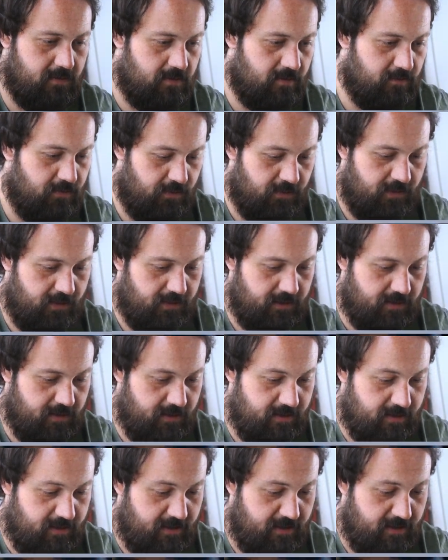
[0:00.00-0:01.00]
Put that to the
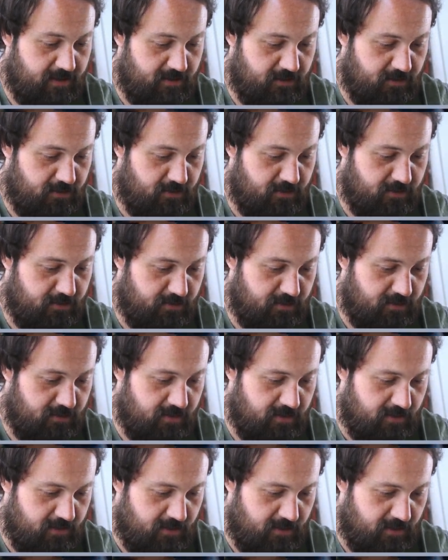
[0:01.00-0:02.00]
side. So
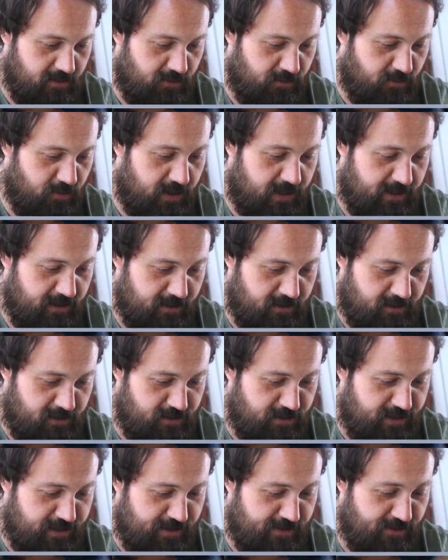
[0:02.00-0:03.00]

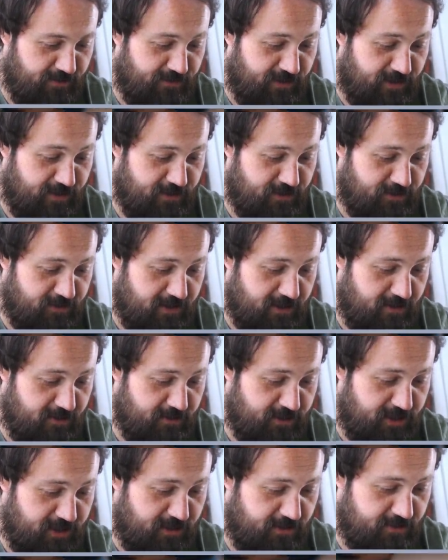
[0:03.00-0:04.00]
Quaxley, Reversal
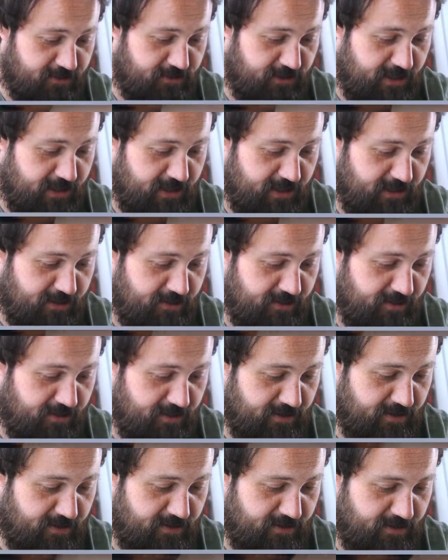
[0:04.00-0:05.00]
Energy, Drayton,
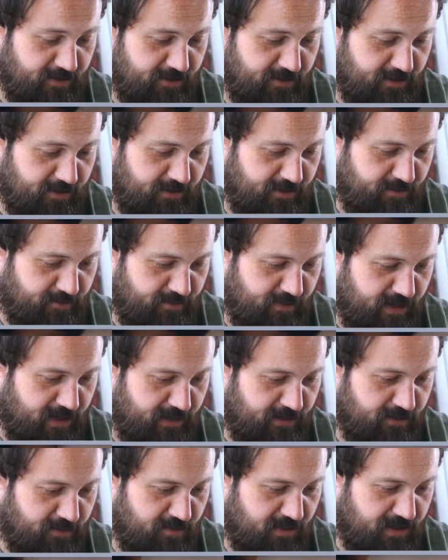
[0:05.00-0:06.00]

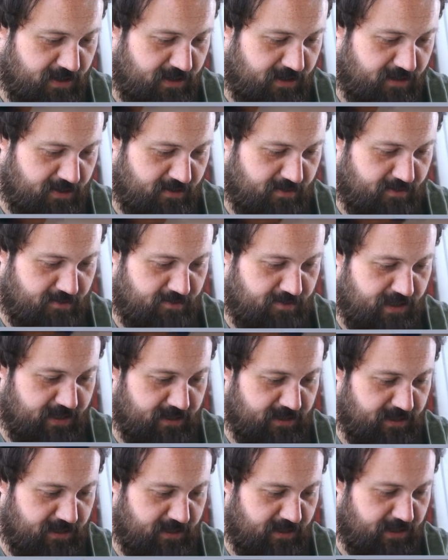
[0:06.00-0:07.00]
Magnemite,
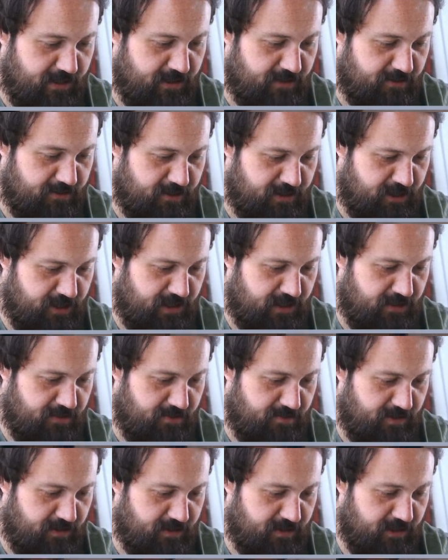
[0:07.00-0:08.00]
Basic Energy,
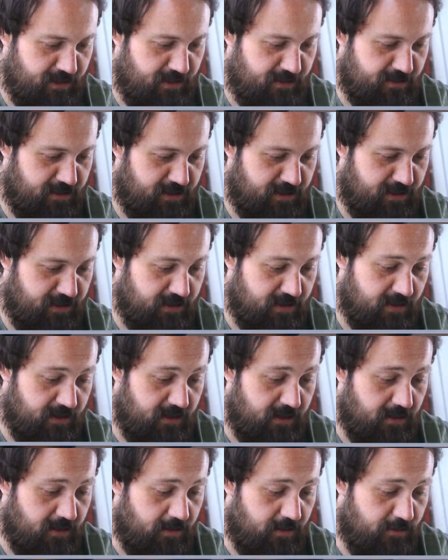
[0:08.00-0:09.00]

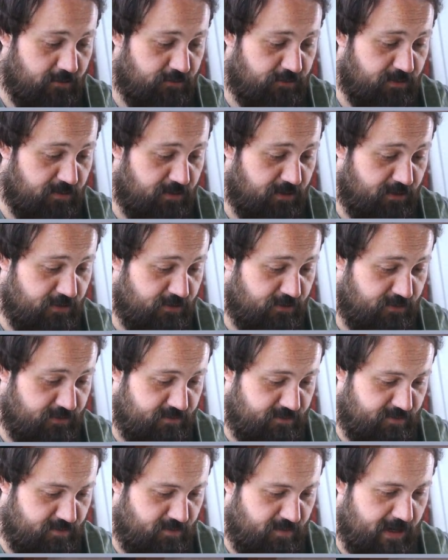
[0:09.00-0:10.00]
Ultra Ball,
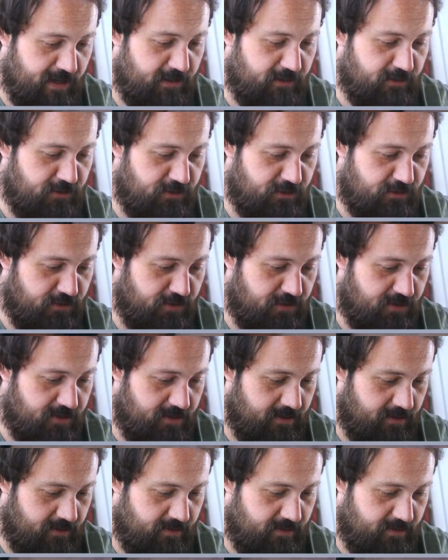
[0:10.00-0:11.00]
Magnezone,
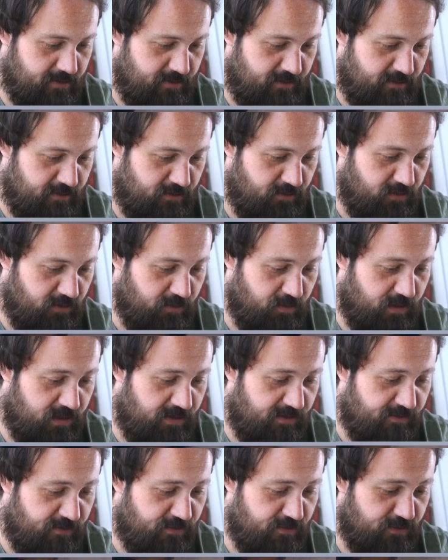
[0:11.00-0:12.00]

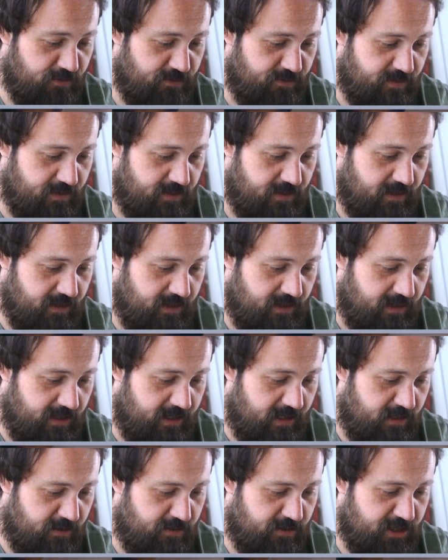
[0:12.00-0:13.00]
Quaquaval,
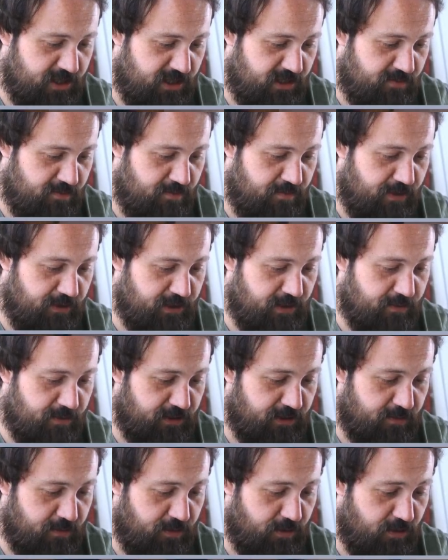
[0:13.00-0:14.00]
Energy, Buddy
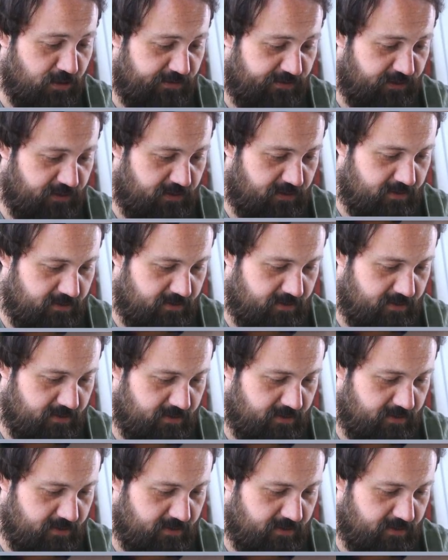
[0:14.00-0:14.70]
Poffin,